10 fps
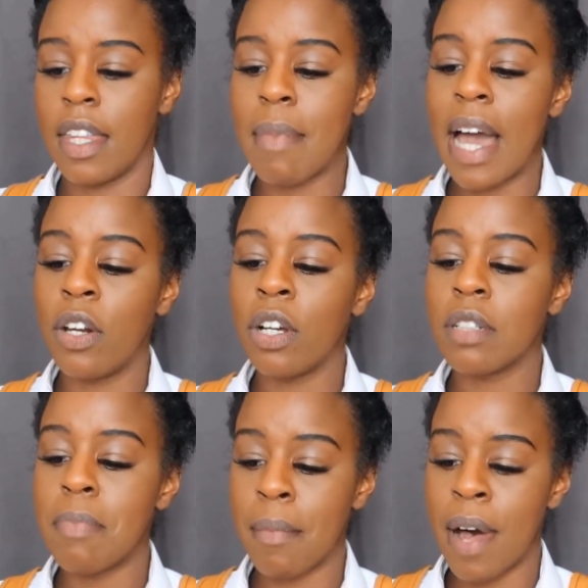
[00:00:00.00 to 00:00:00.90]
The man
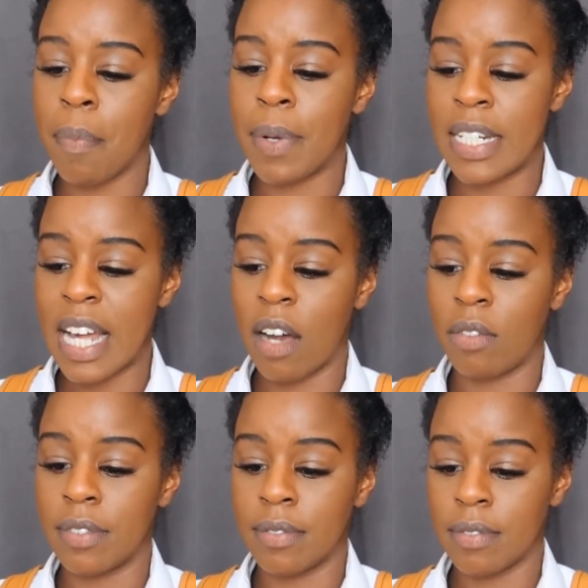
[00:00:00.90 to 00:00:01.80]
looked Mama up and
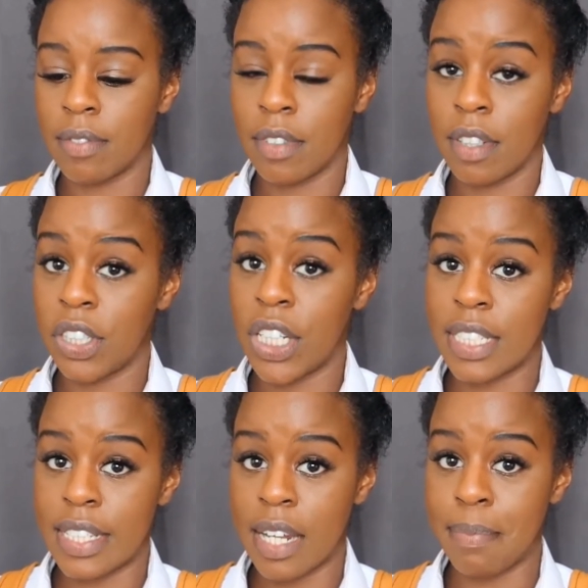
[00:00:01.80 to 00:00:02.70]
down.
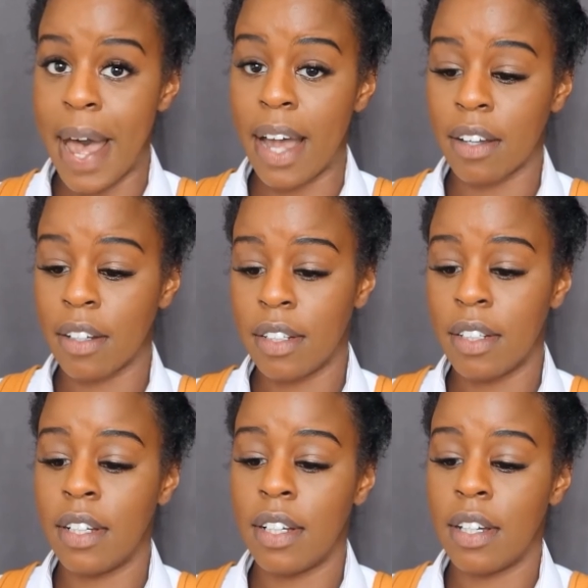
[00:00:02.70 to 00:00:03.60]
She stared back.
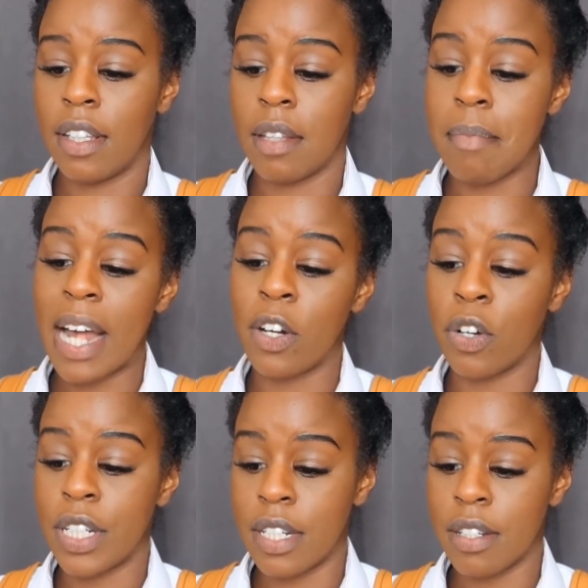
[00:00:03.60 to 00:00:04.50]
The man
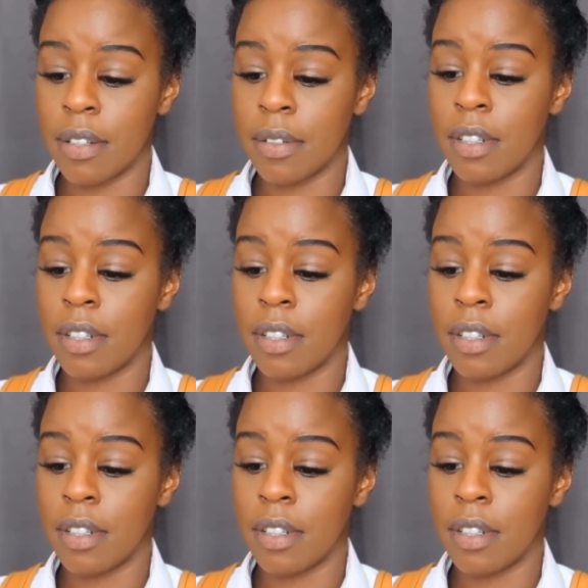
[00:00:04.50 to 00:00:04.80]
nodded.